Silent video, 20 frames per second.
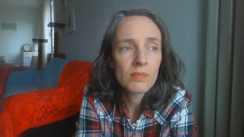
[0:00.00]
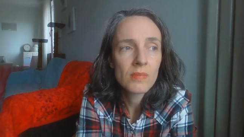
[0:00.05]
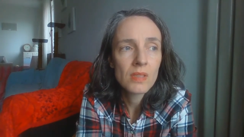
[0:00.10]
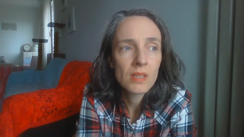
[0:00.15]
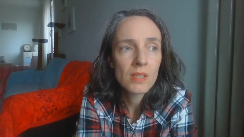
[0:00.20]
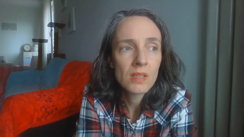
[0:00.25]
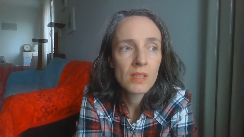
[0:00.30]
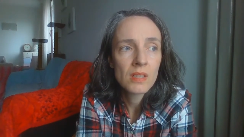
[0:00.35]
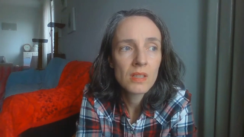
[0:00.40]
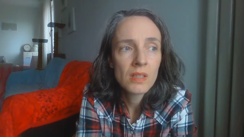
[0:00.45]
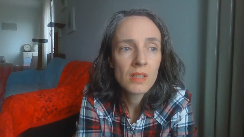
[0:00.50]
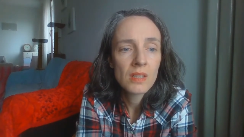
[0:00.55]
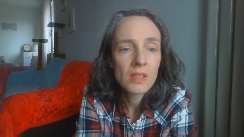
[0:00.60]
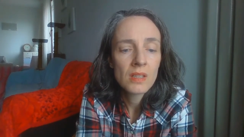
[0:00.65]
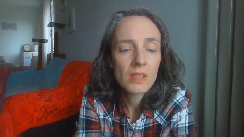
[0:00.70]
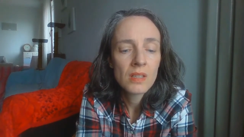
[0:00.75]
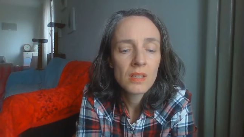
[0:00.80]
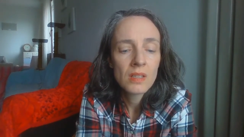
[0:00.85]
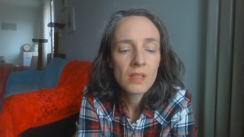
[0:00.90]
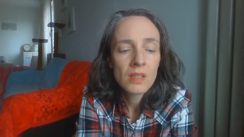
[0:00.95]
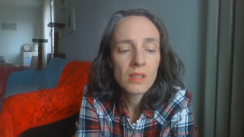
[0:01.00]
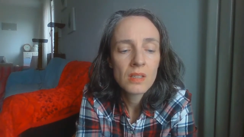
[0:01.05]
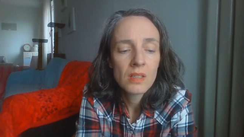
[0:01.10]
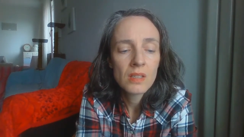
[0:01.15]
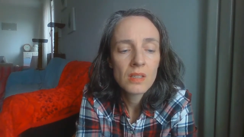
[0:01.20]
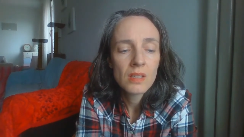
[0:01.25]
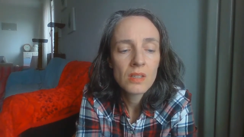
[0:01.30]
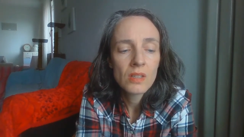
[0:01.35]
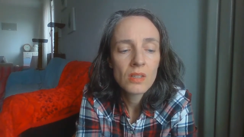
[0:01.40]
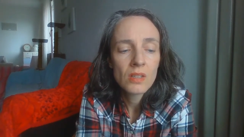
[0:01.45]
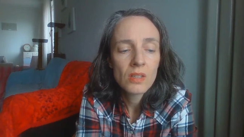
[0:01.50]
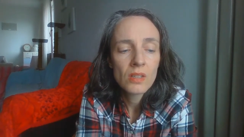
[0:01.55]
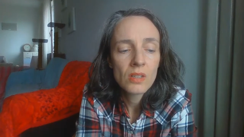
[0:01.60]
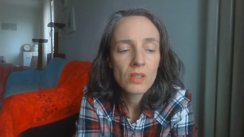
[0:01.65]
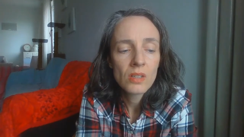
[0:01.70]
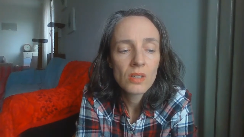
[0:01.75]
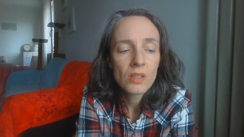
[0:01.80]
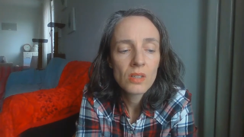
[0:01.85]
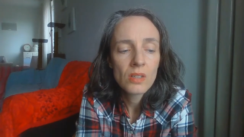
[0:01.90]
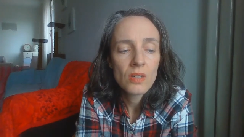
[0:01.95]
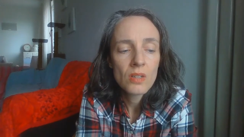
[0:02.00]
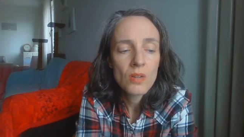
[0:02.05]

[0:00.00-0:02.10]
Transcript: (no one is talking)